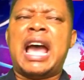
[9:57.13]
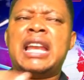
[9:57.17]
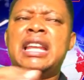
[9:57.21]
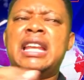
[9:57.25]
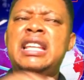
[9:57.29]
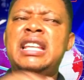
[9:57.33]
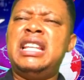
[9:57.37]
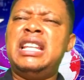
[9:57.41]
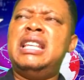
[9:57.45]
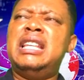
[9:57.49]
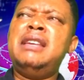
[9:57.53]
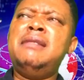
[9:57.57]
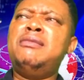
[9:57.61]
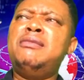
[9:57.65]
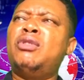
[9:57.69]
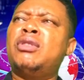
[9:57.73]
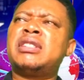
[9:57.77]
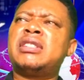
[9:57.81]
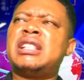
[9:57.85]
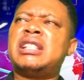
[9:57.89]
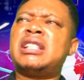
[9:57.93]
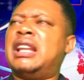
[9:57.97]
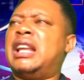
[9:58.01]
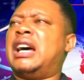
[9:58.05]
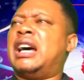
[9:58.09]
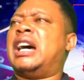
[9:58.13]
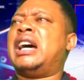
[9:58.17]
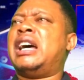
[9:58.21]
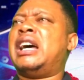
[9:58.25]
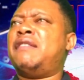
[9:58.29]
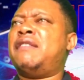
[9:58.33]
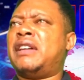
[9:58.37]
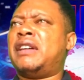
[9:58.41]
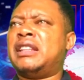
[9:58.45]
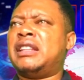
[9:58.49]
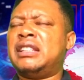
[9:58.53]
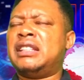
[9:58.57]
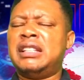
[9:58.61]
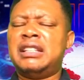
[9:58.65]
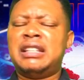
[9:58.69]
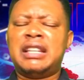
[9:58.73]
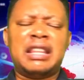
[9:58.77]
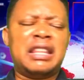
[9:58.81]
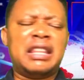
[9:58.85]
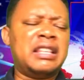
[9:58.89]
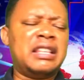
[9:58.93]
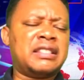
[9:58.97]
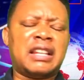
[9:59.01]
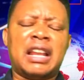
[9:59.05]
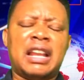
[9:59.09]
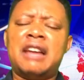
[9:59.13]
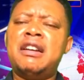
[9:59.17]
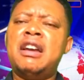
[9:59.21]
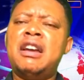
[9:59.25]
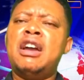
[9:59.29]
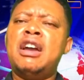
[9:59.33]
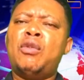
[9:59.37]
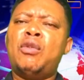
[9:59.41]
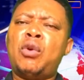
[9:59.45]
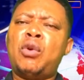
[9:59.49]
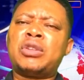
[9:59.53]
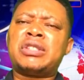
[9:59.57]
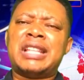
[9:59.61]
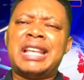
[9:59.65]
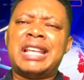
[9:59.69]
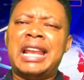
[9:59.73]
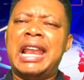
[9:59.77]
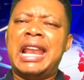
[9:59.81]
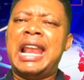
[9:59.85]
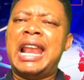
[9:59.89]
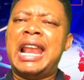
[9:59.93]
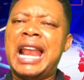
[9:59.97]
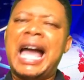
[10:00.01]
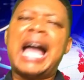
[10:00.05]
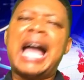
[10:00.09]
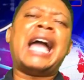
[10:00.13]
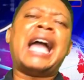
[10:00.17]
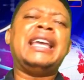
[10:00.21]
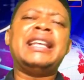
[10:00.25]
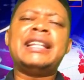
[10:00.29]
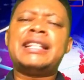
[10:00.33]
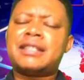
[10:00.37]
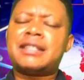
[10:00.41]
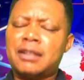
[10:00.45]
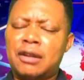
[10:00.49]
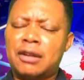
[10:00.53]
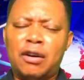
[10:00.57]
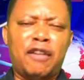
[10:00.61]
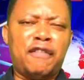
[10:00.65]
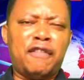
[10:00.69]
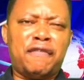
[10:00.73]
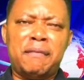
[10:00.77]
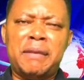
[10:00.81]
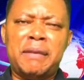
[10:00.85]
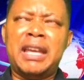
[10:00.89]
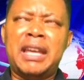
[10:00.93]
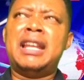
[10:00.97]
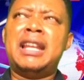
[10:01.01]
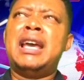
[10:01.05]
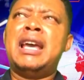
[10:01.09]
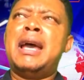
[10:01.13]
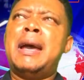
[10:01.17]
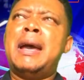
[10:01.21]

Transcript: and in him was life, and in this life was the light of men.